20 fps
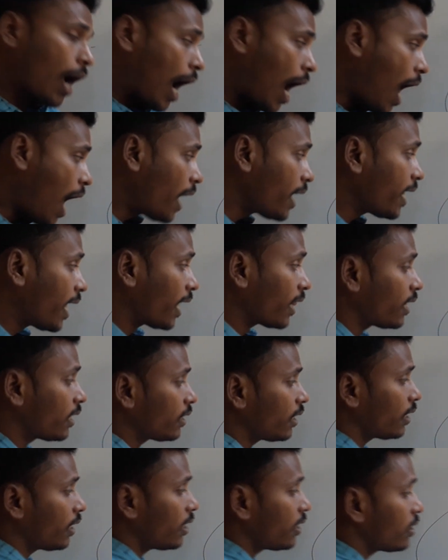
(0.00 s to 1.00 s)
And another
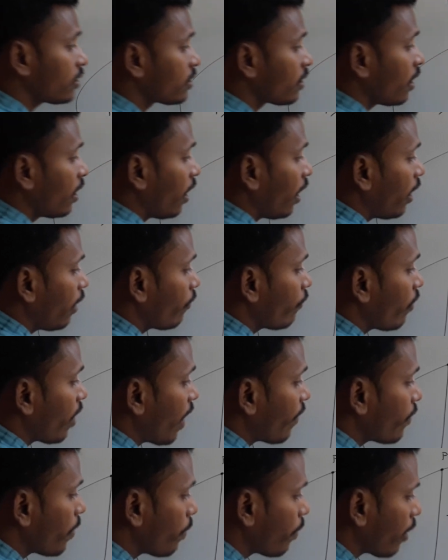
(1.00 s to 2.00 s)
thing is, if you
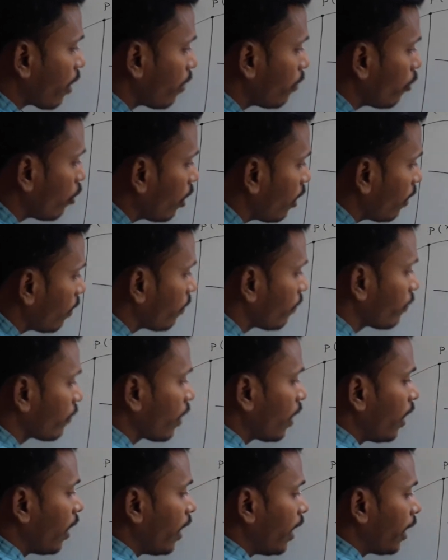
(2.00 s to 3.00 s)
have a parabola
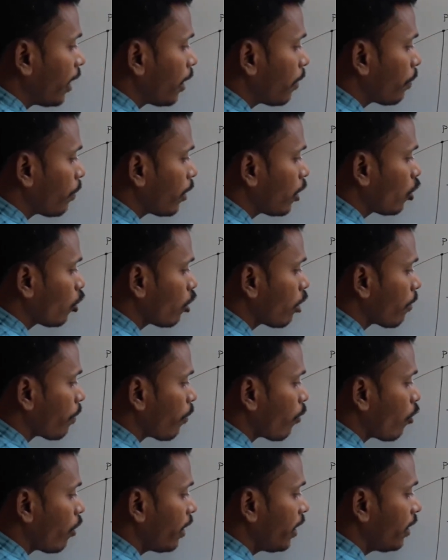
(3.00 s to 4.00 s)
at a particular
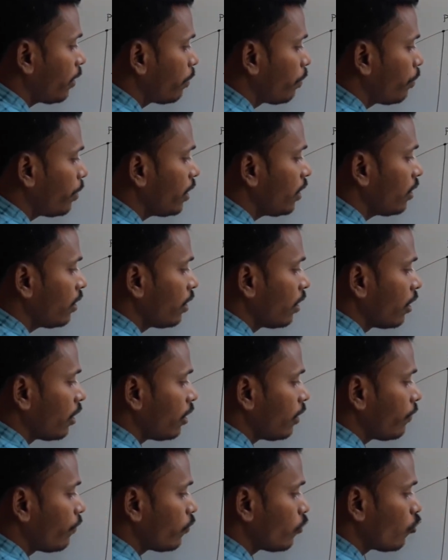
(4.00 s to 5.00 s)
point p,
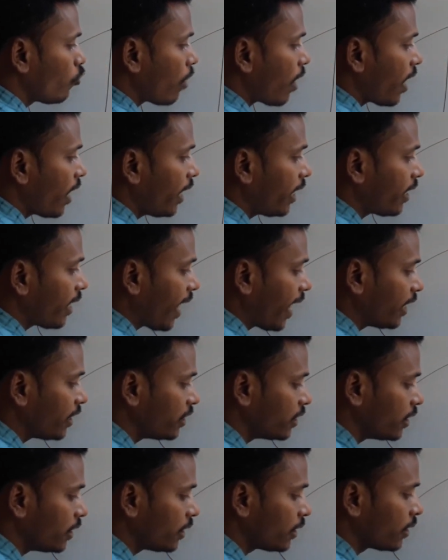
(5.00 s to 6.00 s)
if you draw a
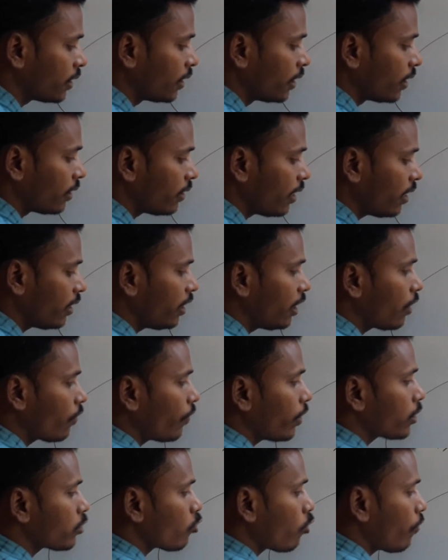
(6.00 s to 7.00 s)
tangent, then
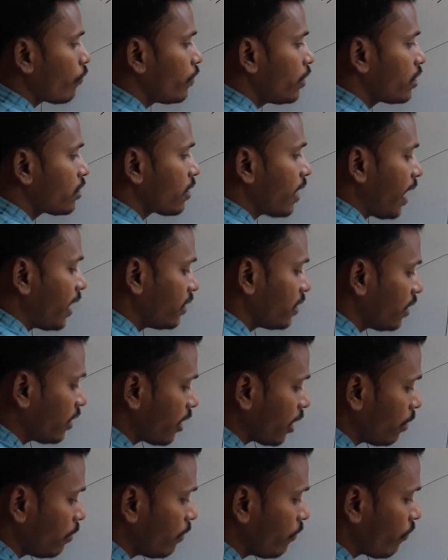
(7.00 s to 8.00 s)
equation of this tangent
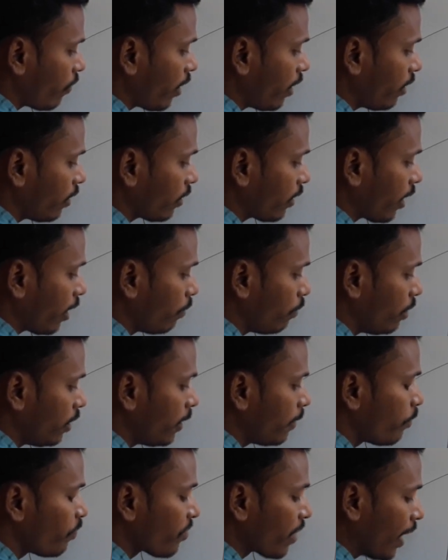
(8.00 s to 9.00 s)
can
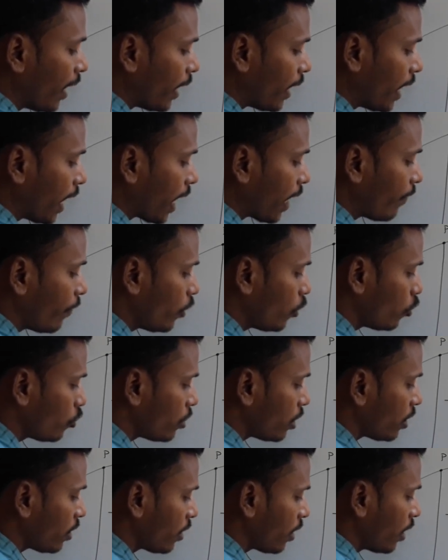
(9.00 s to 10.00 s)
be derived
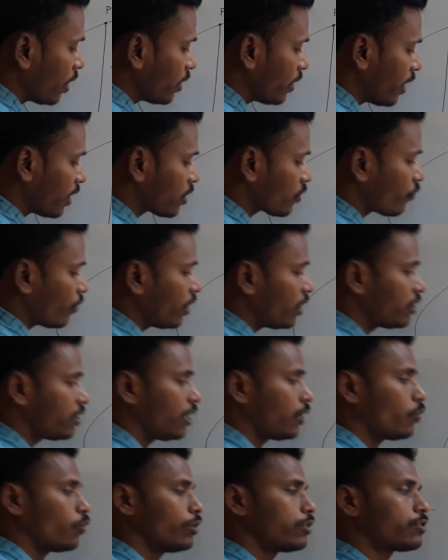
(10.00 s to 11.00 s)
using s1 is
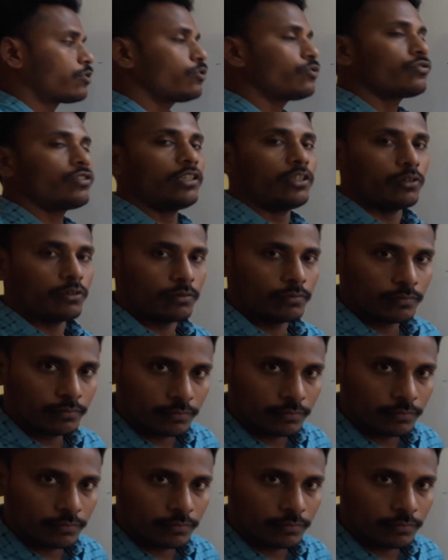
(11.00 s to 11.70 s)
equals to 0.